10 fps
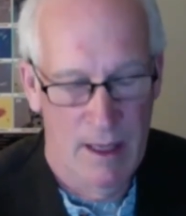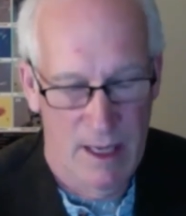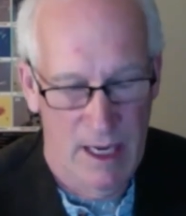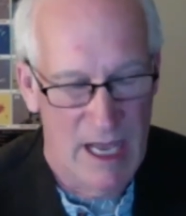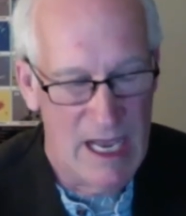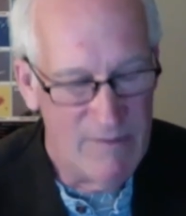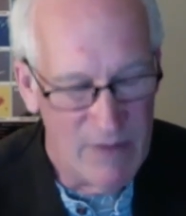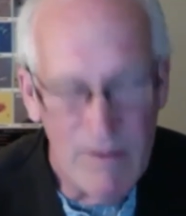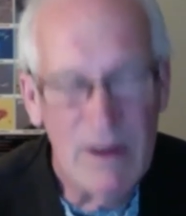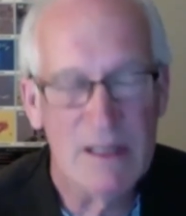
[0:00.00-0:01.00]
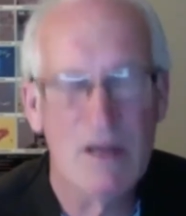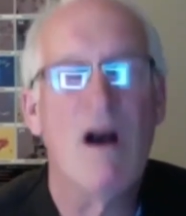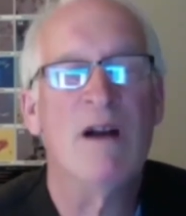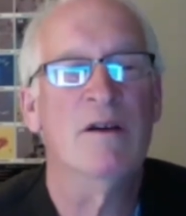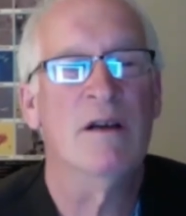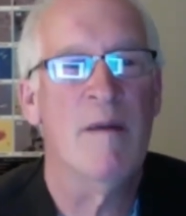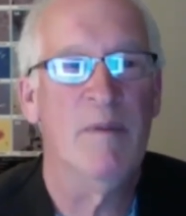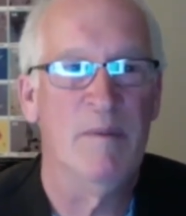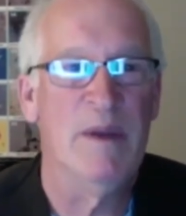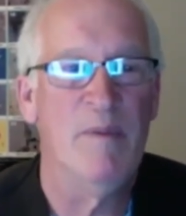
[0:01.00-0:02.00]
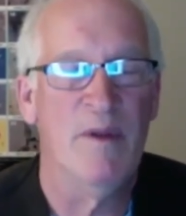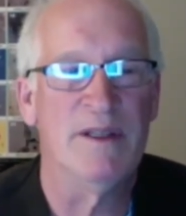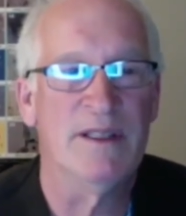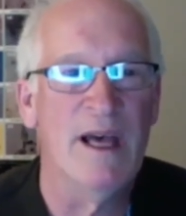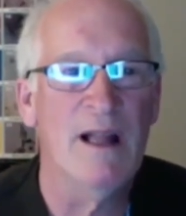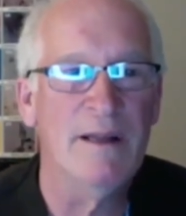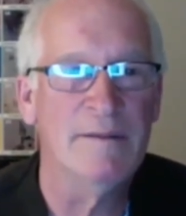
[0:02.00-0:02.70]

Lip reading: And I've even talked to a couple of people that sell it.